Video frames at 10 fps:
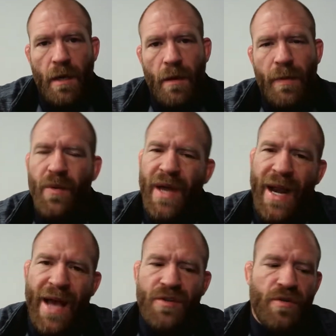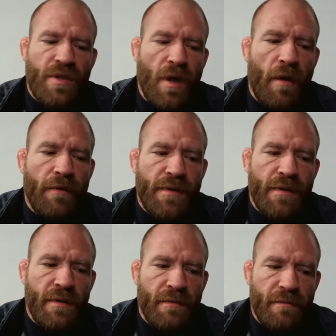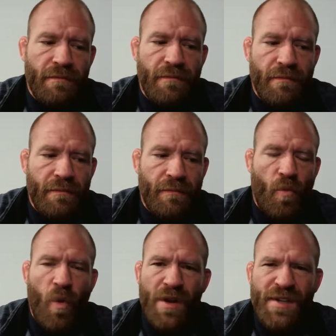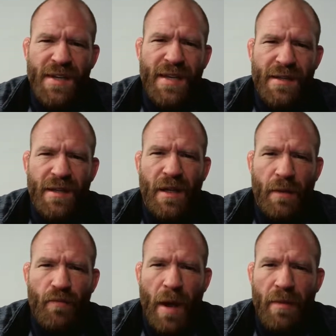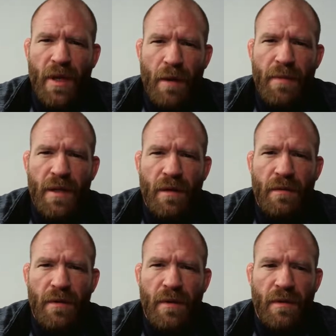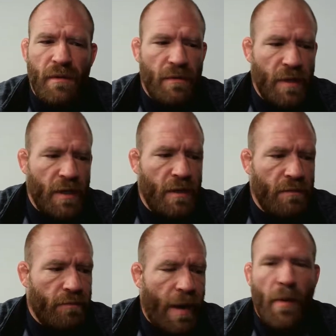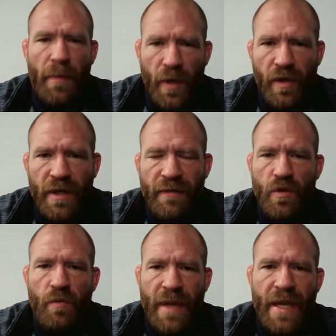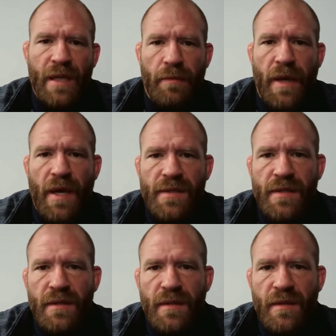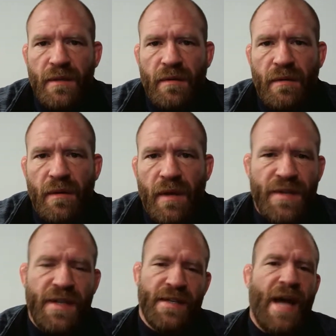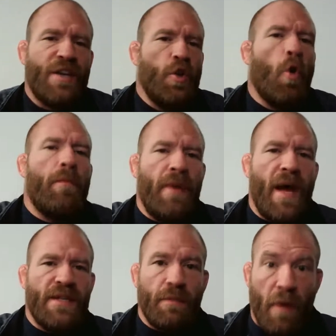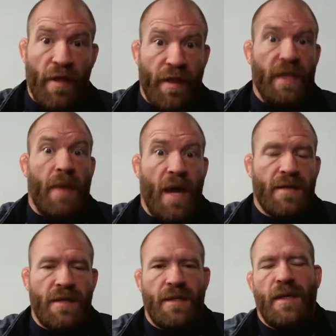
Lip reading: But then we got to ask ourselves, what is statistically probably going to be the probability of you being the best? In the sense, not your best, but the best.